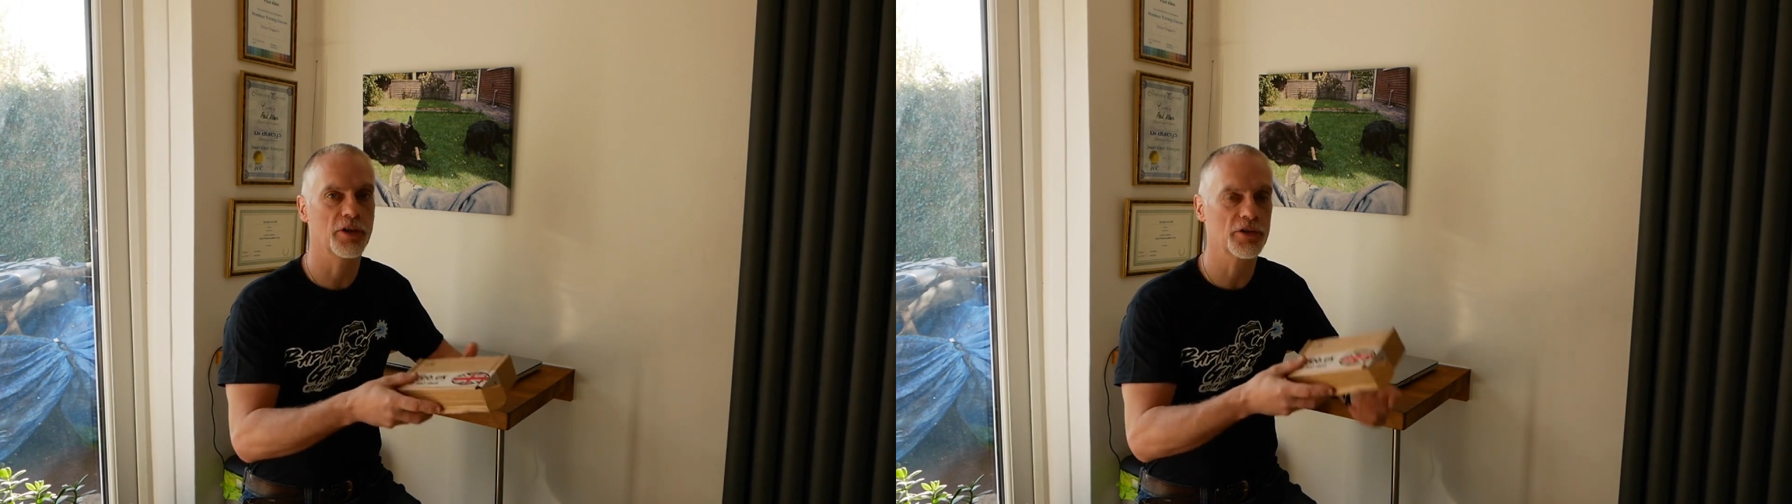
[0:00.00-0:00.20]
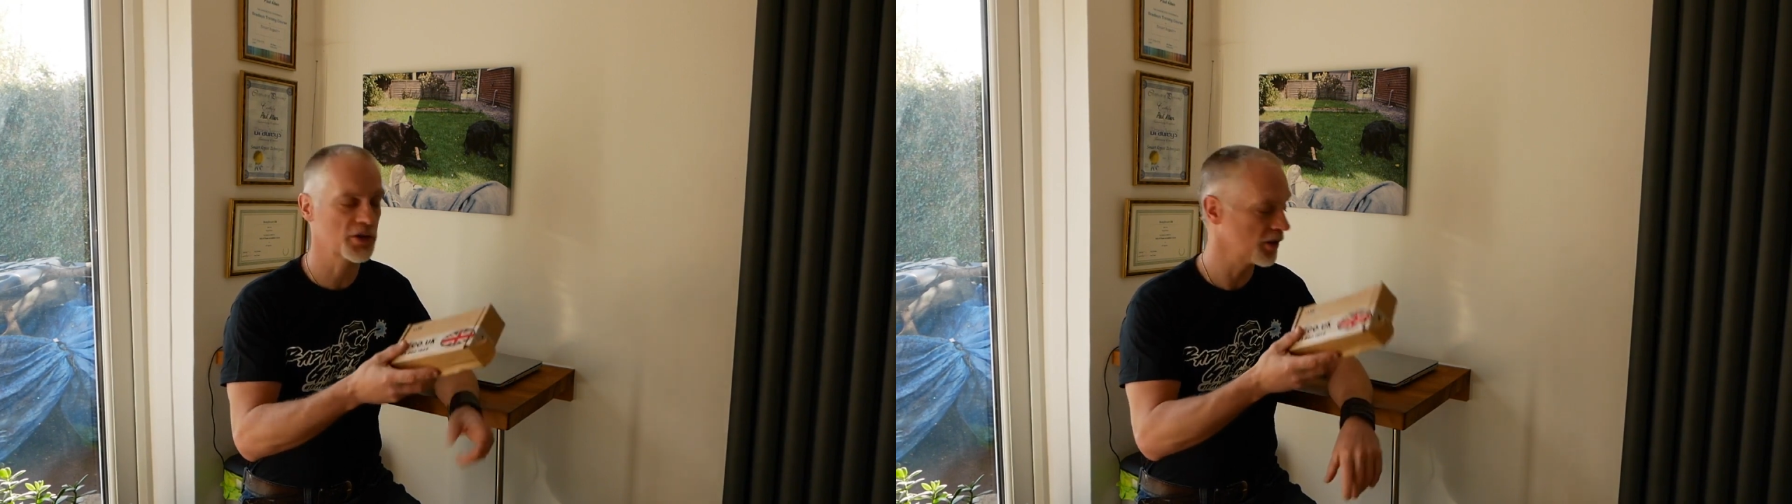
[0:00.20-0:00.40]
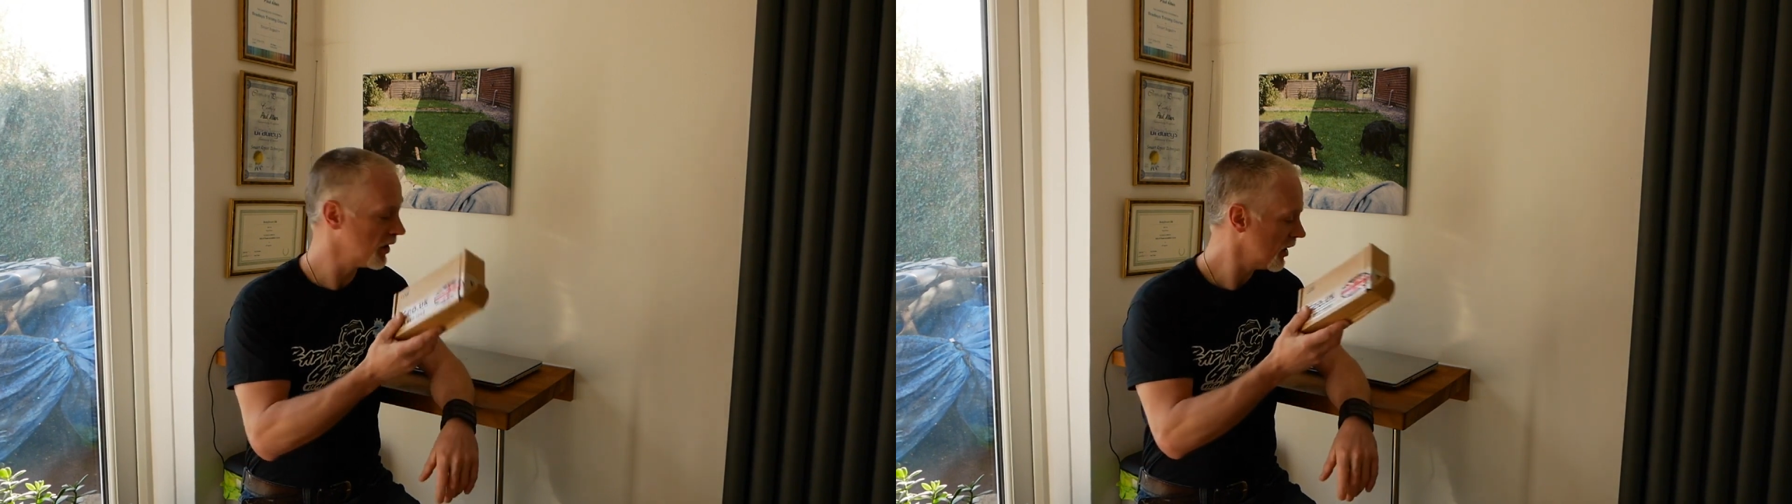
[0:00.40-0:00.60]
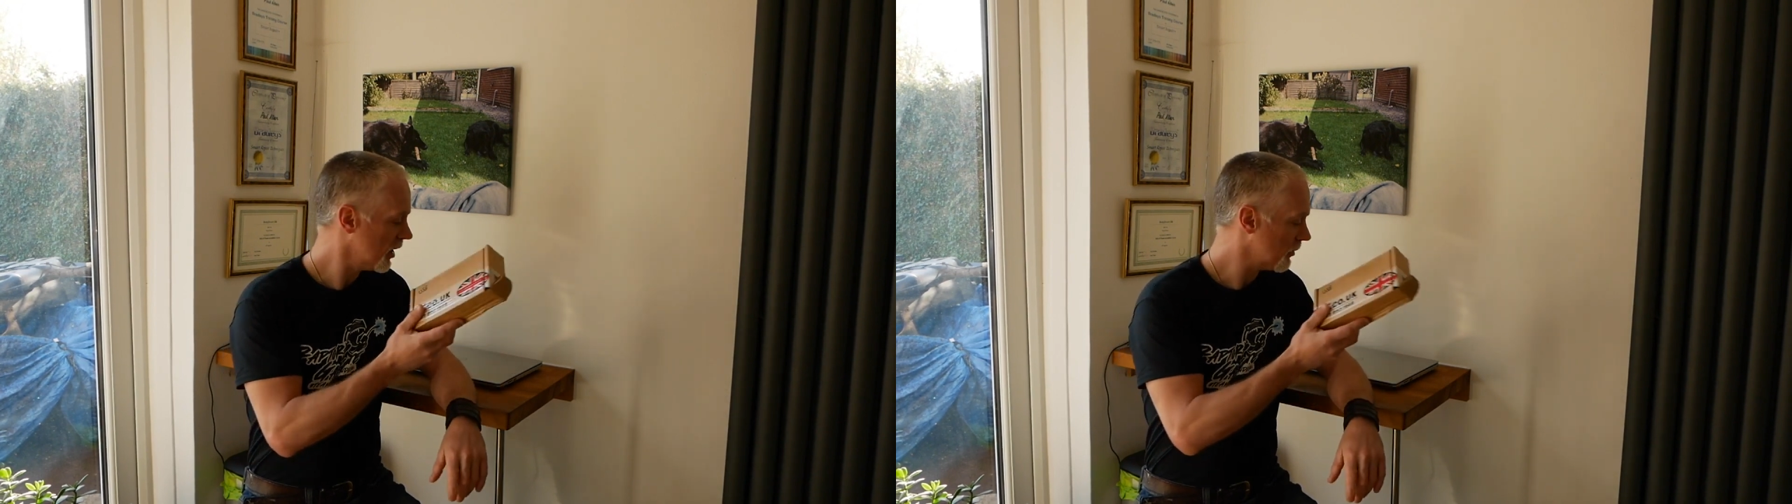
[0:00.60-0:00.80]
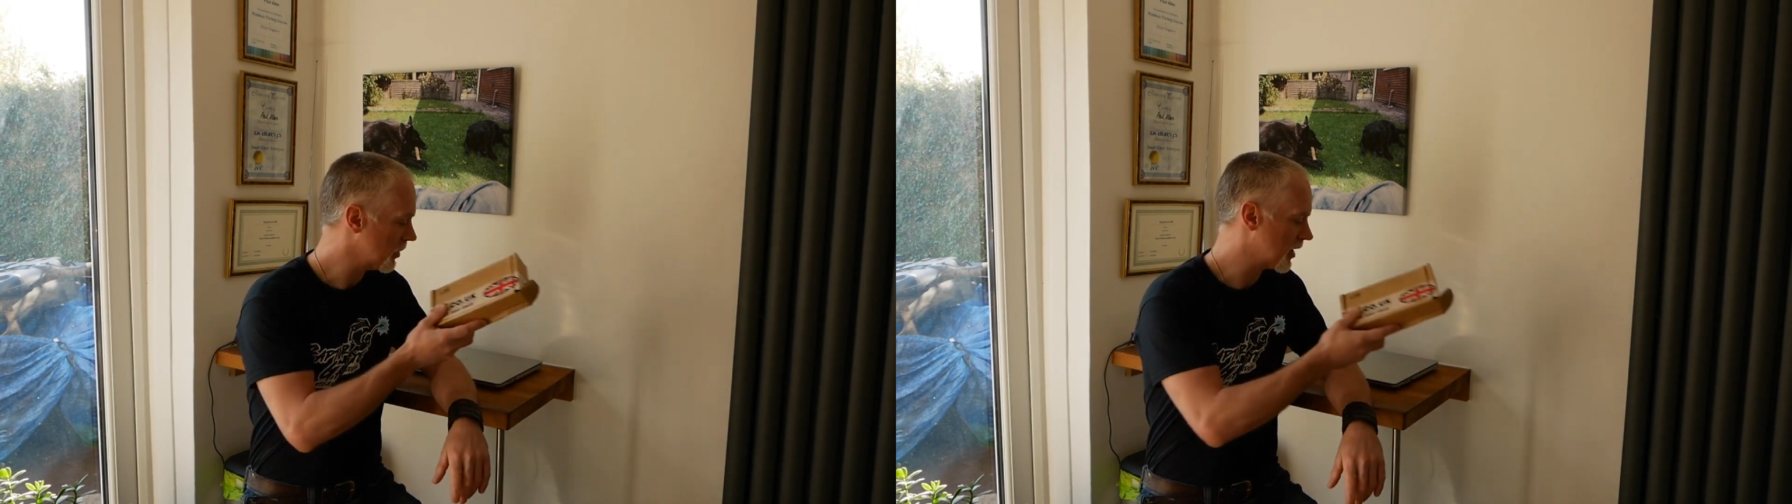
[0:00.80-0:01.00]
us
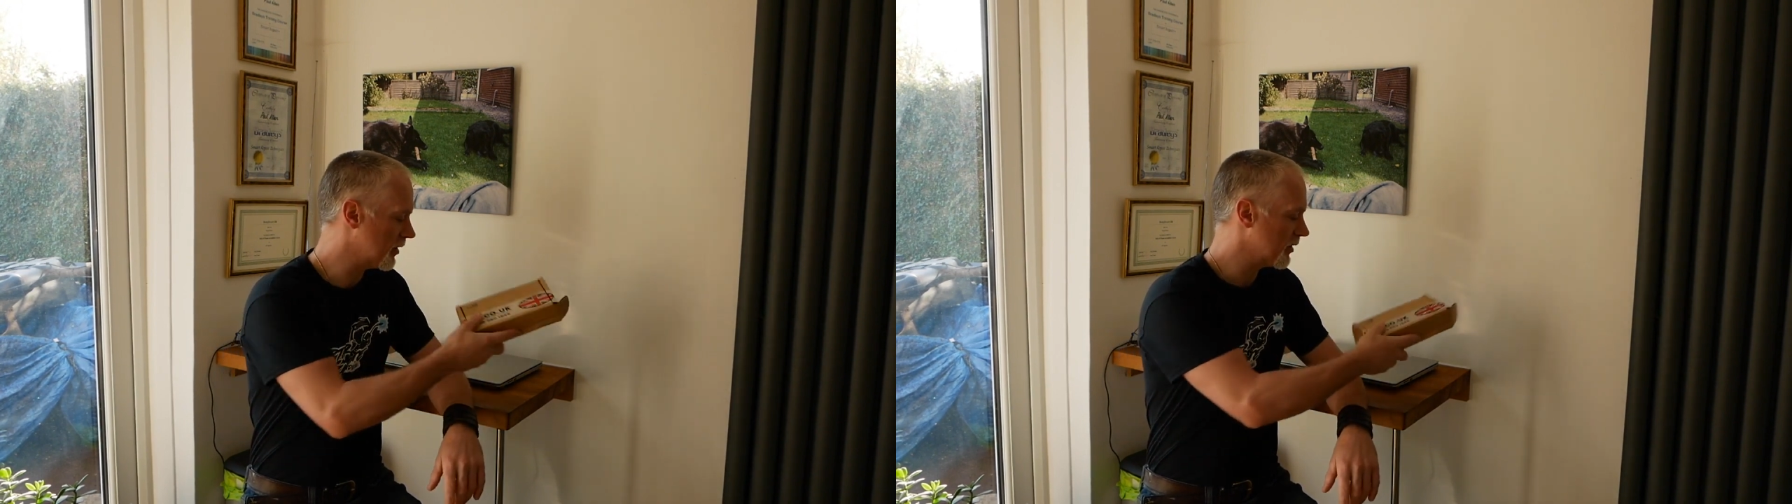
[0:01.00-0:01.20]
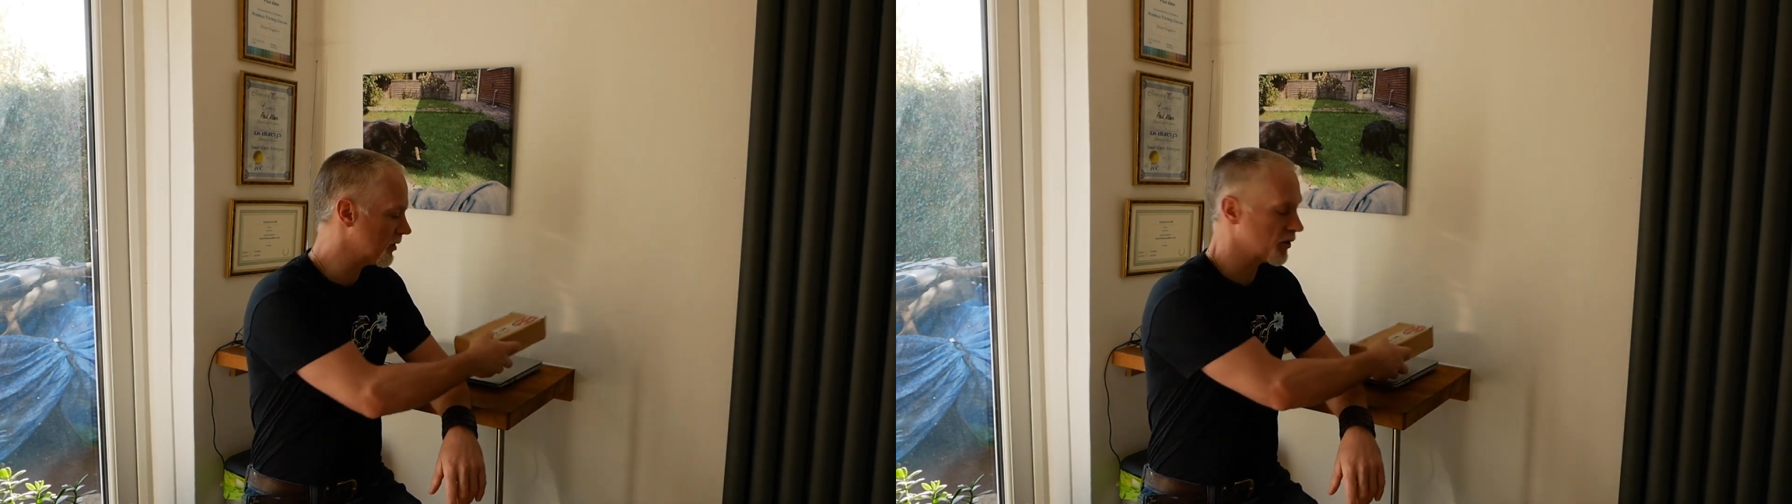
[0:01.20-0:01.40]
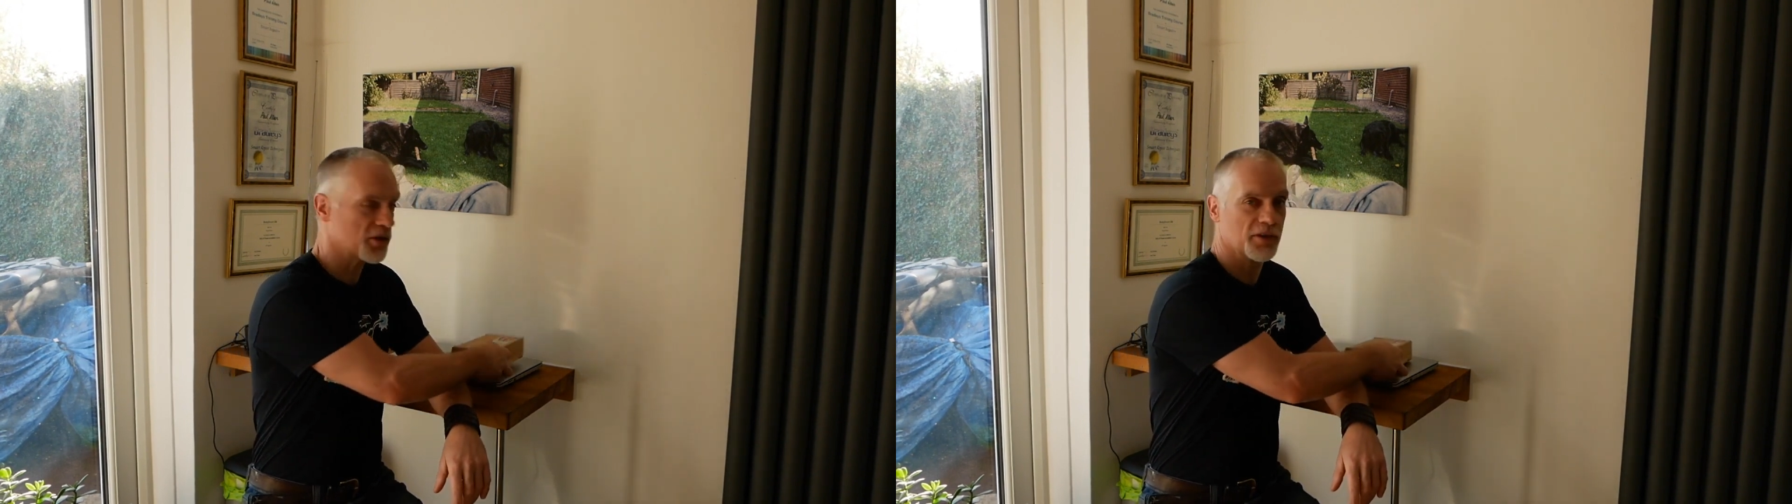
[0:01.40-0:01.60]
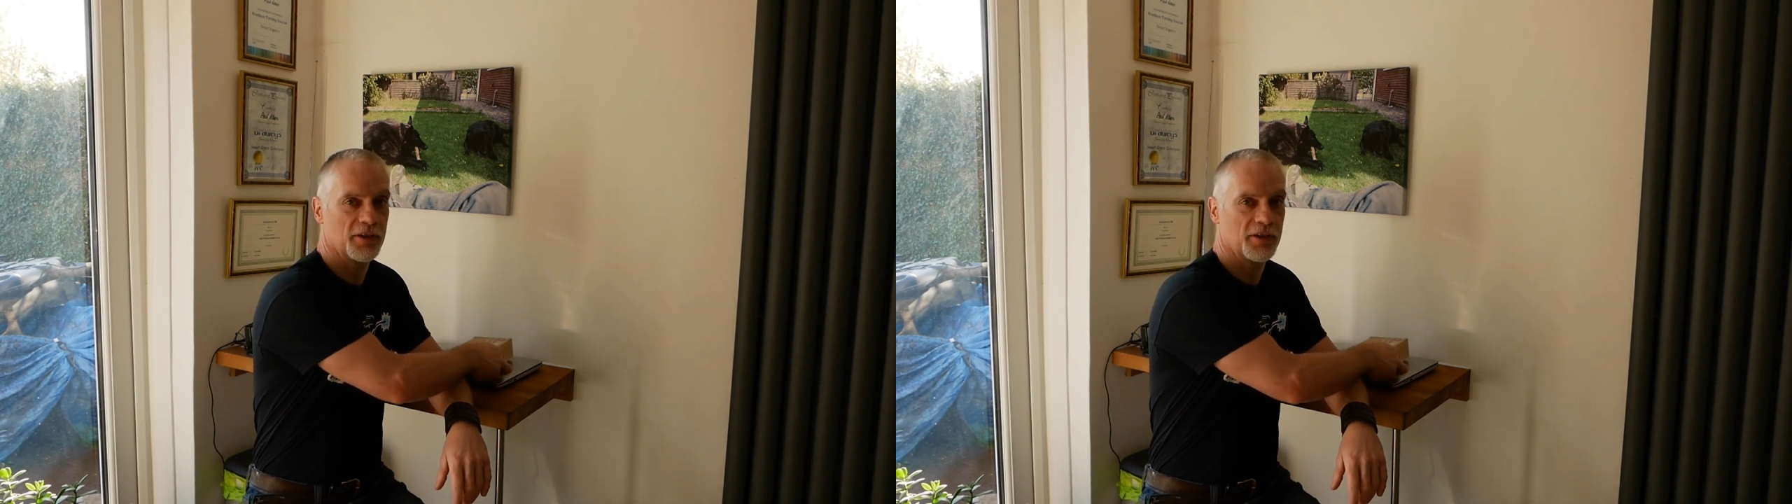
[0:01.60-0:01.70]
because